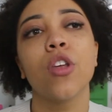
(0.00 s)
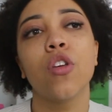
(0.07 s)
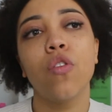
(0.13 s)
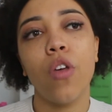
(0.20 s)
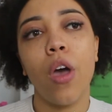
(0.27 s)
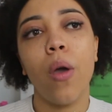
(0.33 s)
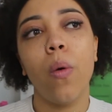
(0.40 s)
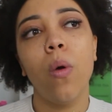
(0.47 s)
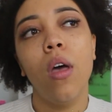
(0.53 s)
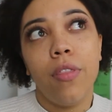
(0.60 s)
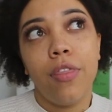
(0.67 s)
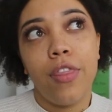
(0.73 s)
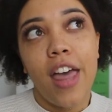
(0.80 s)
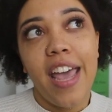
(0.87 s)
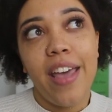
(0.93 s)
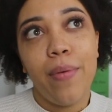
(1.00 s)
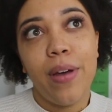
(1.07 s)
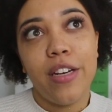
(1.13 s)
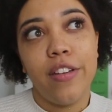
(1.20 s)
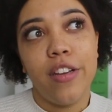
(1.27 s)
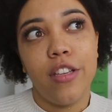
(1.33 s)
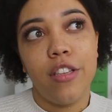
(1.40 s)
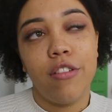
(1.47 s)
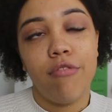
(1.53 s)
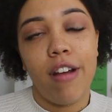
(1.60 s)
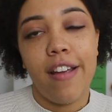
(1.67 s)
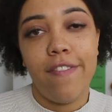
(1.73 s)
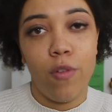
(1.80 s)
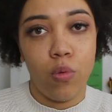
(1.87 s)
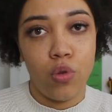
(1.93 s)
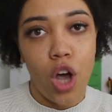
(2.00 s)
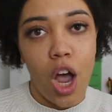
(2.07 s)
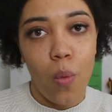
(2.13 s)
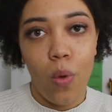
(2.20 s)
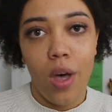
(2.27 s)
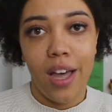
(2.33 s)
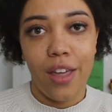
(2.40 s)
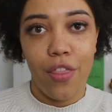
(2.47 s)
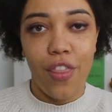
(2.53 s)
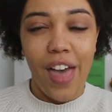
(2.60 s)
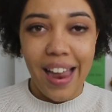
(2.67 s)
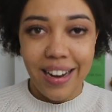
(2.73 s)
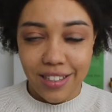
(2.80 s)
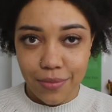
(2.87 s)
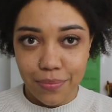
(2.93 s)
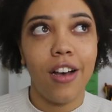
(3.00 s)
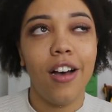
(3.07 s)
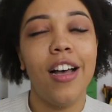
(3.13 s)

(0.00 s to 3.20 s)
So they went to straight full-time work then.